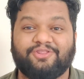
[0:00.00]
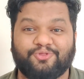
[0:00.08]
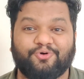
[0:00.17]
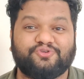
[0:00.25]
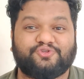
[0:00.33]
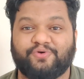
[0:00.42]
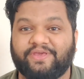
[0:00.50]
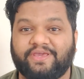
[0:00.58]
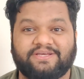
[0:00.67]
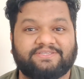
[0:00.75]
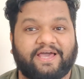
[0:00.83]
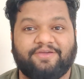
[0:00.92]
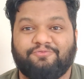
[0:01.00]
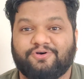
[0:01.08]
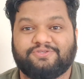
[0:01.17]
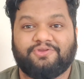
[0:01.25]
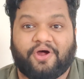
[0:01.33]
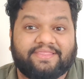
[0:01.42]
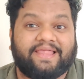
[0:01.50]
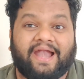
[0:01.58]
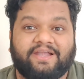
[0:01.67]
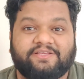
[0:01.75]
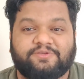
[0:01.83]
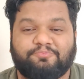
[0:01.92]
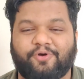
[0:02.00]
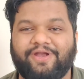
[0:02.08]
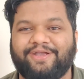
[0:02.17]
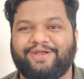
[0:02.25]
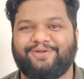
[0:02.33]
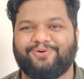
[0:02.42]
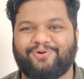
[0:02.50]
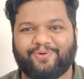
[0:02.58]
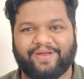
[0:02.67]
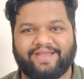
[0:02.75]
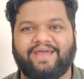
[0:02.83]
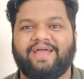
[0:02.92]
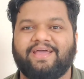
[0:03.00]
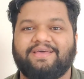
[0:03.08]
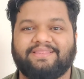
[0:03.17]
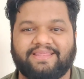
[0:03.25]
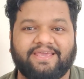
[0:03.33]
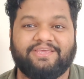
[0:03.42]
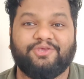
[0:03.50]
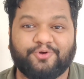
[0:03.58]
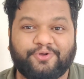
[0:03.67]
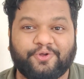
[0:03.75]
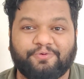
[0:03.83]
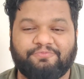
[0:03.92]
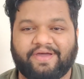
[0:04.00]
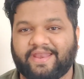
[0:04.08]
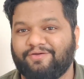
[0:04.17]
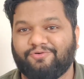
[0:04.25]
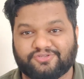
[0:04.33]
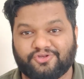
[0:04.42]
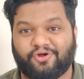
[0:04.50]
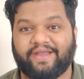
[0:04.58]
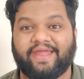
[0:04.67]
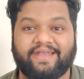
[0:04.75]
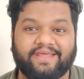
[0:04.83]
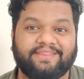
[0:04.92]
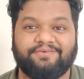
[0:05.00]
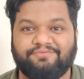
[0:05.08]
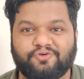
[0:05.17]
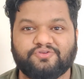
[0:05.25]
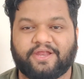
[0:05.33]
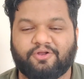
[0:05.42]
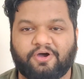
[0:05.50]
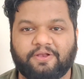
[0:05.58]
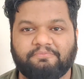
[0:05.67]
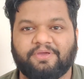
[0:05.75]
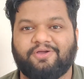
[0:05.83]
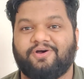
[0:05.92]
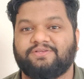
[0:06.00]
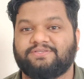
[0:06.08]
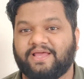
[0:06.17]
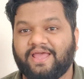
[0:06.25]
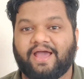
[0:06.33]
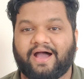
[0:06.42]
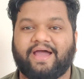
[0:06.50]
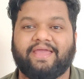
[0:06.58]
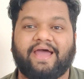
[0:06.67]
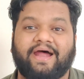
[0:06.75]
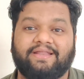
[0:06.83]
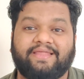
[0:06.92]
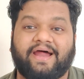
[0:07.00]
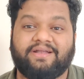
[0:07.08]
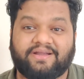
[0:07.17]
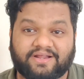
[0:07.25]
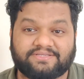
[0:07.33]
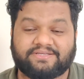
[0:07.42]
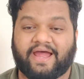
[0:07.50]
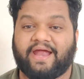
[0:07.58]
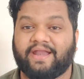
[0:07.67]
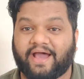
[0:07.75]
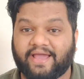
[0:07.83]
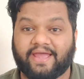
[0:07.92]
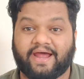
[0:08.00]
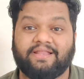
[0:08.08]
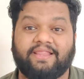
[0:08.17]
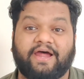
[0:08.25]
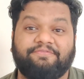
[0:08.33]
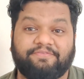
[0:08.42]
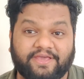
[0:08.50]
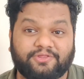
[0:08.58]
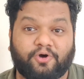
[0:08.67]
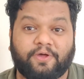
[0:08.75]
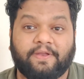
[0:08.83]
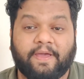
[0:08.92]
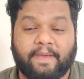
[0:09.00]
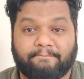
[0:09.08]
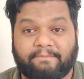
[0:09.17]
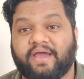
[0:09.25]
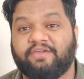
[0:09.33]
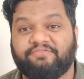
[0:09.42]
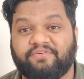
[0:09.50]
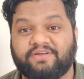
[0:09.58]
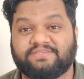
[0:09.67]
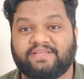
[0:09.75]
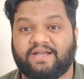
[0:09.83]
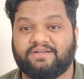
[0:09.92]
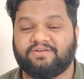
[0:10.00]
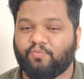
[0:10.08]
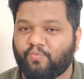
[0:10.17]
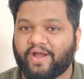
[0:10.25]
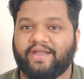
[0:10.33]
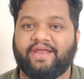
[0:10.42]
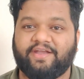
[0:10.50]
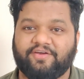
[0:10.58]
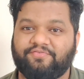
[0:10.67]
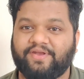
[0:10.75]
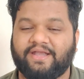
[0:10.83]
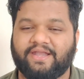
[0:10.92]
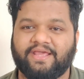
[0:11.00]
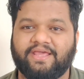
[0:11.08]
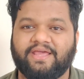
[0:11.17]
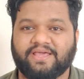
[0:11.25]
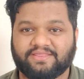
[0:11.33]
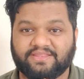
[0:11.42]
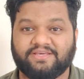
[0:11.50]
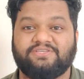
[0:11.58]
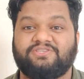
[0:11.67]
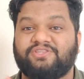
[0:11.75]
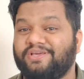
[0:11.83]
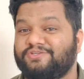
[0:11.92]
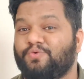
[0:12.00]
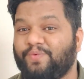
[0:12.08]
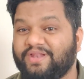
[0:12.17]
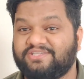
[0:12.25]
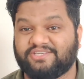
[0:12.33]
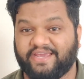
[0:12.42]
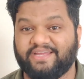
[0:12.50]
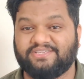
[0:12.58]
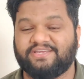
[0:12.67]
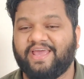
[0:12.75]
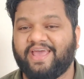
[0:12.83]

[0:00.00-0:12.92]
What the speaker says: those 2 years I was not that disappointed to quit the YouTube when I was not getting the views and all, because I had that trust and I had that faith on my efforts that one day definitely these things will change,